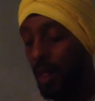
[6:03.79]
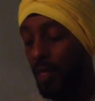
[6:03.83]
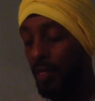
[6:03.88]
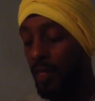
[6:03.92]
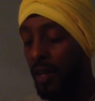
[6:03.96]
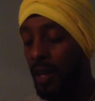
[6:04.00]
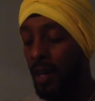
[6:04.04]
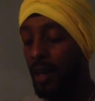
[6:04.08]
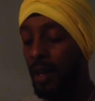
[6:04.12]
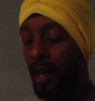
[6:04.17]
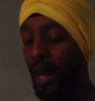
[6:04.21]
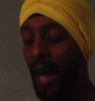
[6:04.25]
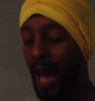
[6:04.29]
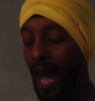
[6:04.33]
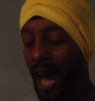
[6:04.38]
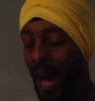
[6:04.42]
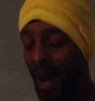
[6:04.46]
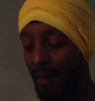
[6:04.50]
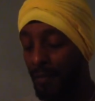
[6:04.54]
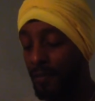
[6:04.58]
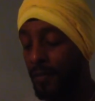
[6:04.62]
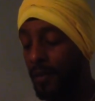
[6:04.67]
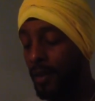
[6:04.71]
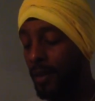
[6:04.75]
then
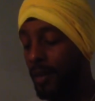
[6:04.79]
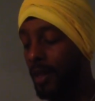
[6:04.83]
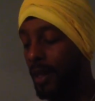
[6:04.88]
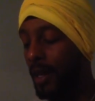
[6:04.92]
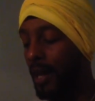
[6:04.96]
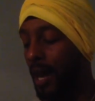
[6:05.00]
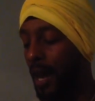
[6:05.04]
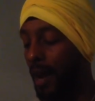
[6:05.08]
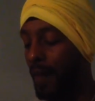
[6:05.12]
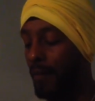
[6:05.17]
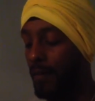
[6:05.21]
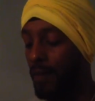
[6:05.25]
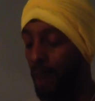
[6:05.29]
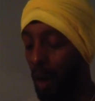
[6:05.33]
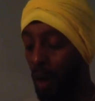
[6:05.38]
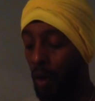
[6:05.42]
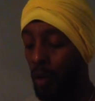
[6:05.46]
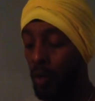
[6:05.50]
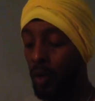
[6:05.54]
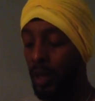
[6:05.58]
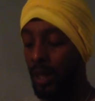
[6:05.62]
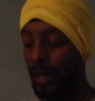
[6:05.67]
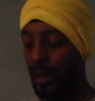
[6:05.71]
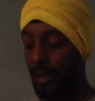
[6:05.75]
after they have
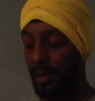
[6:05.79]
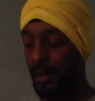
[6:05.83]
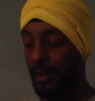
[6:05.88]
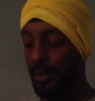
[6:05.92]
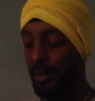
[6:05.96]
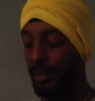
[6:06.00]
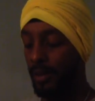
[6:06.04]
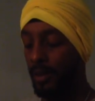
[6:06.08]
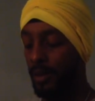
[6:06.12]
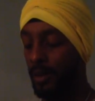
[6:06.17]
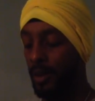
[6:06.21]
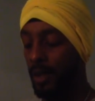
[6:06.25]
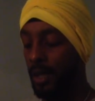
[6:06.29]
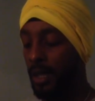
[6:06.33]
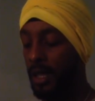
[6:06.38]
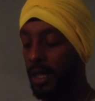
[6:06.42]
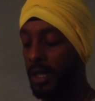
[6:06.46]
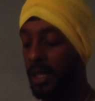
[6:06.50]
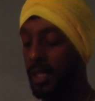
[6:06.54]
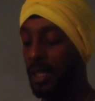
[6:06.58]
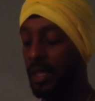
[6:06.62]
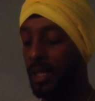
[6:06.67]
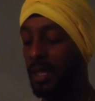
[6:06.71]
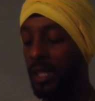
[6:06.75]
known it,
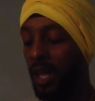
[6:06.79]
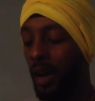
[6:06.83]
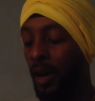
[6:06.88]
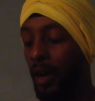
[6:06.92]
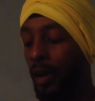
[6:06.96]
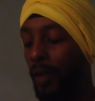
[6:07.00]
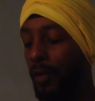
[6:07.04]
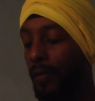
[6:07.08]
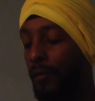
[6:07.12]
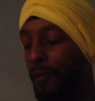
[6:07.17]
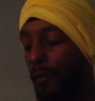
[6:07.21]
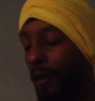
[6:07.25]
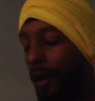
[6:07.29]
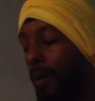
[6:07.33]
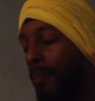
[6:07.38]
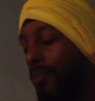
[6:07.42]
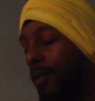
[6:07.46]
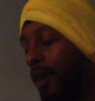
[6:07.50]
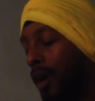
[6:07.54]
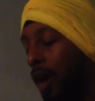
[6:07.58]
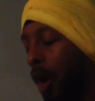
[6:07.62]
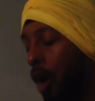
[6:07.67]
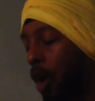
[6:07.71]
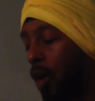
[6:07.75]
to turn
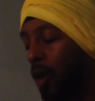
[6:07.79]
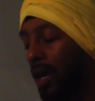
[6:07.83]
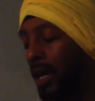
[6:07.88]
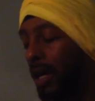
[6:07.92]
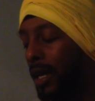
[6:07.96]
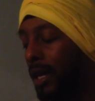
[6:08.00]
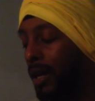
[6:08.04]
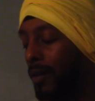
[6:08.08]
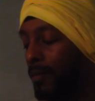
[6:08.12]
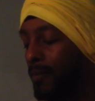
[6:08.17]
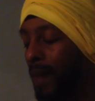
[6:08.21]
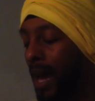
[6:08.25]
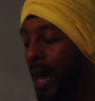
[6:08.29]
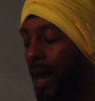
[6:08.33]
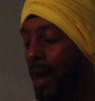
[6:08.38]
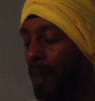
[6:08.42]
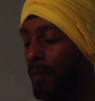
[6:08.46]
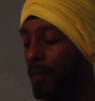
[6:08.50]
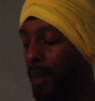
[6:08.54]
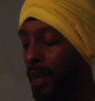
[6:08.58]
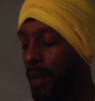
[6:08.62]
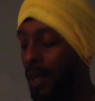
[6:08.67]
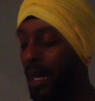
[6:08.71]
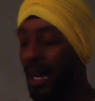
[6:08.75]
from the holy
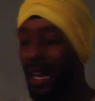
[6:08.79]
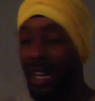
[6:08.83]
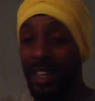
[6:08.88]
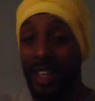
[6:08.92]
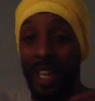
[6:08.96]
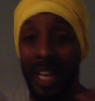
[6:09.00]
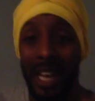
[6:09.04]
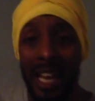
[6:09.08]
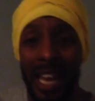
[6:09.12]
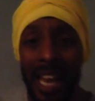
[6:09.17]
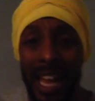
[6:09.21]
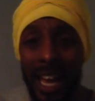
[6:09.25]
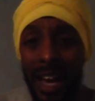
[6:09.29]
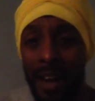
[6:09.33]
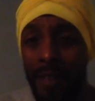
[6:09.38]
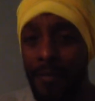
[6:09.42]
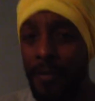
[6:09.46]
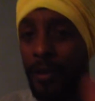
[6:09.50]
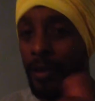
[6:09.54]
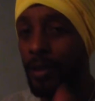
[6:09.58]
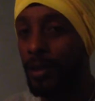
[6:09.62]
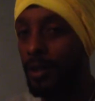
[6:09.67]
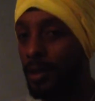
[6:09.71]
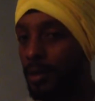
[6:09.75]
commandment
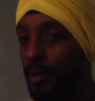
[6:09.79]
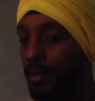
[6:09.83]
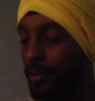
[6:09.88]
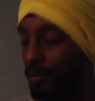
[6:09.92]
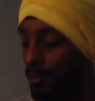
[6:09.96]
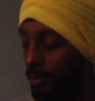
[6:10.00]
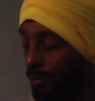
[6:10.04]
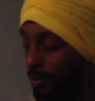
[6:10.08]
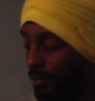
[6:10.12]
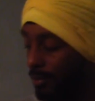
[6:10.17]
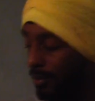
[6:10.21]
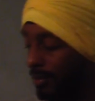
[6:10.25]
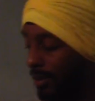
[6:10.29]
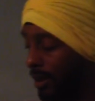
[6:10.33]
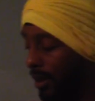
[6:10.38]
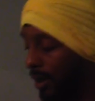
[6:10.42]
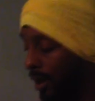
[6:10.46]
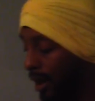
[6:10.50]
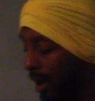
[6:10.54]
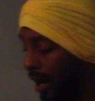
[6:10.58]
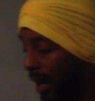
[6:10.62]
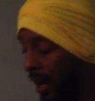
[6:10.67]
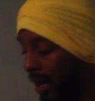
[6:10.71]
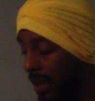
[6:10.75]
delivered
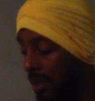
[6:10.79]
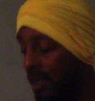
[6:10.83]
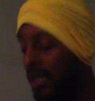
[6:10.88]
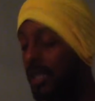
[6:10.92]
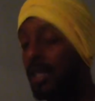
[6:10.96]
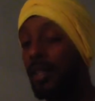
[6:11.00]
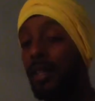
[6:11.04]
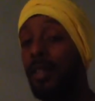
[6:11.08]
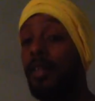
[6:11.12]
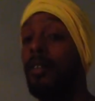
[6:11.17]
unto